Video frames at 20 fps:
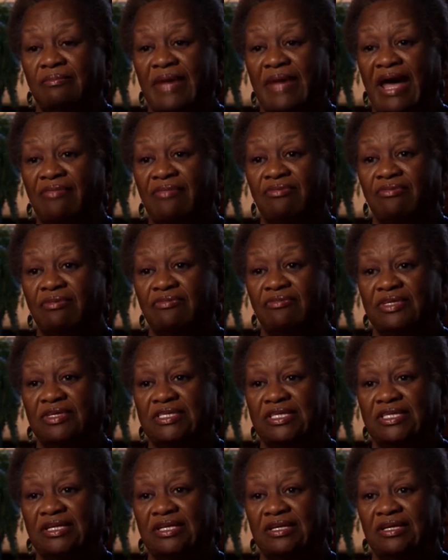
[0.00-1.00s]
bathroom
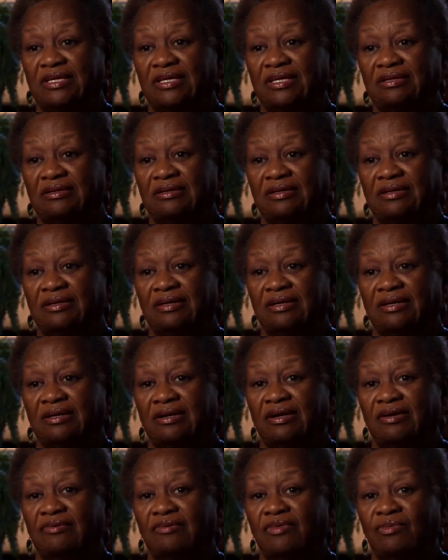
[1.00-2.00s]
facility,
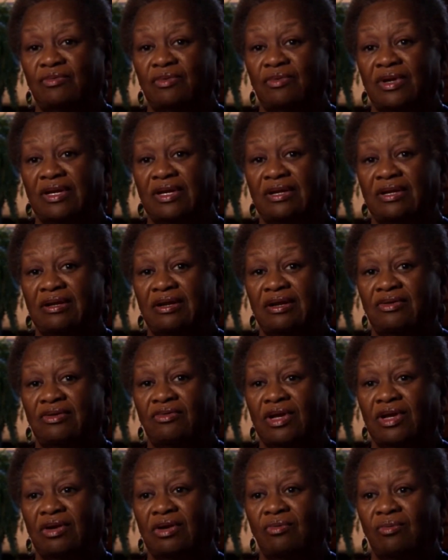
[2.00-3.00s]
if you wanted a
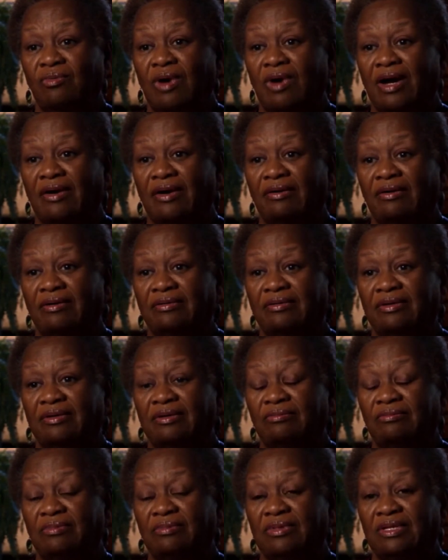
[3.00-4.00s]
drink of water
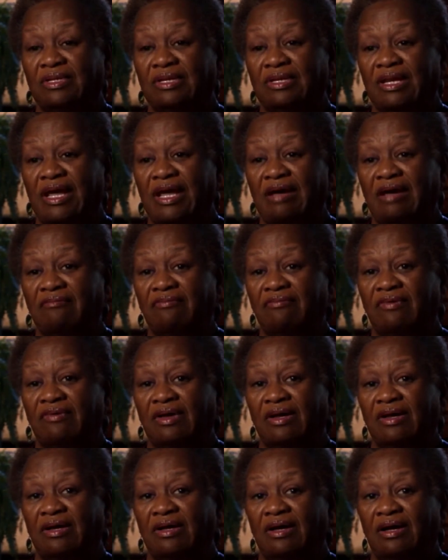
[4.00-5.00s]
and didn't have
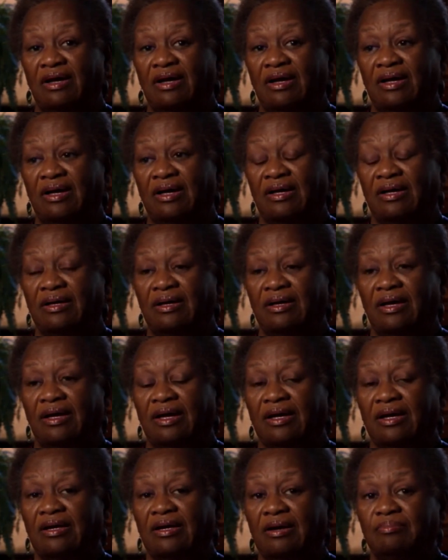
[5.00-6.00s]
a
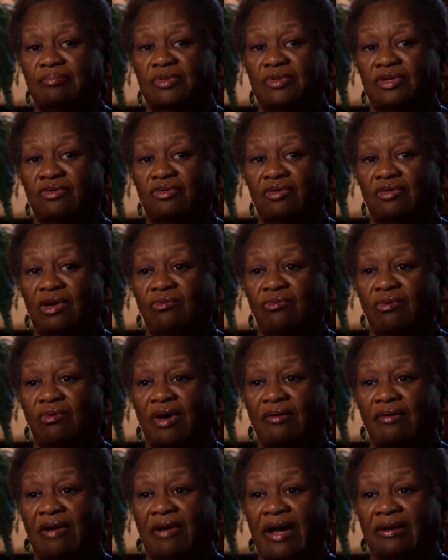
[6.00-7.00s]
cup to drink
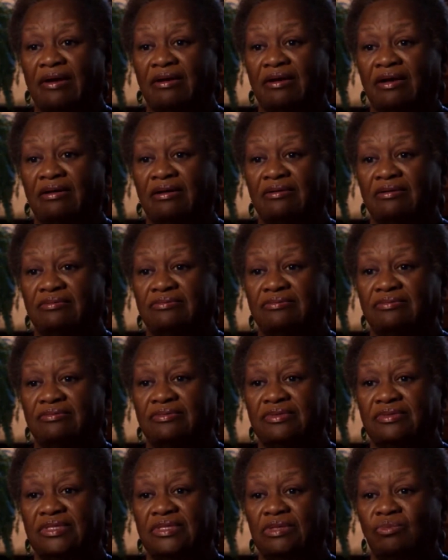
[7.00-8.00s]
water out of,
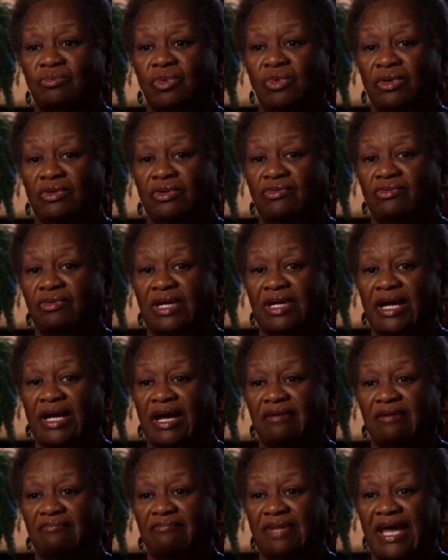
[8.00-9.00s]
you didn't want to drink
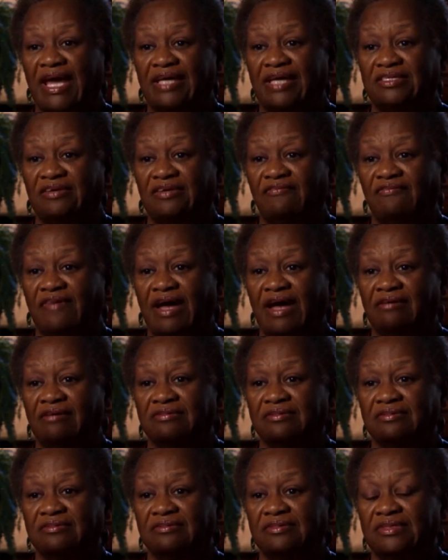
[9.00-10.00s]
out of nasty
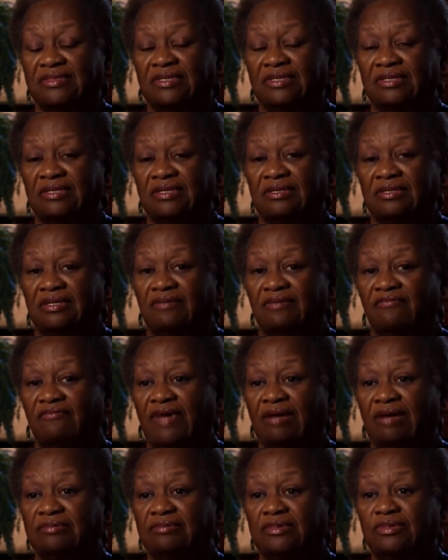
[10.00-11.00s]
fountain. The
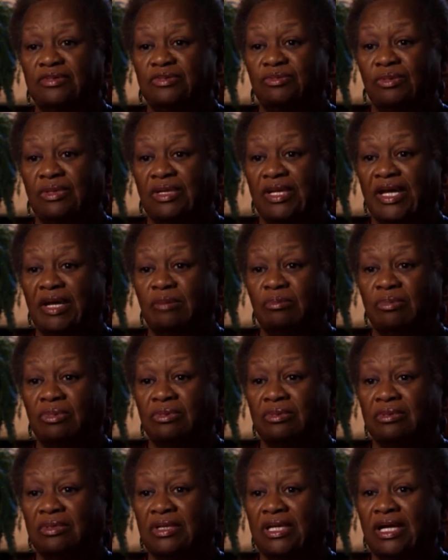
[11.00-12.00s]
fountains were
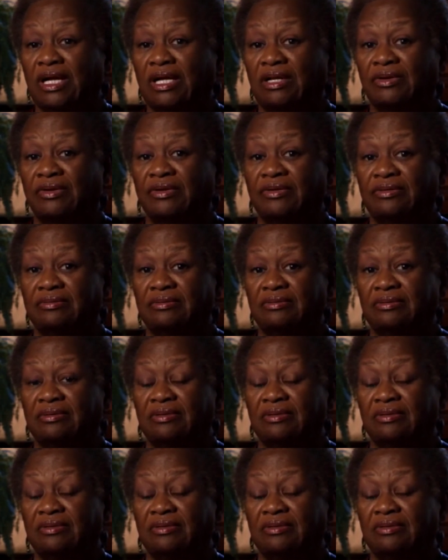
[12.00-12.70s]
labeled, colored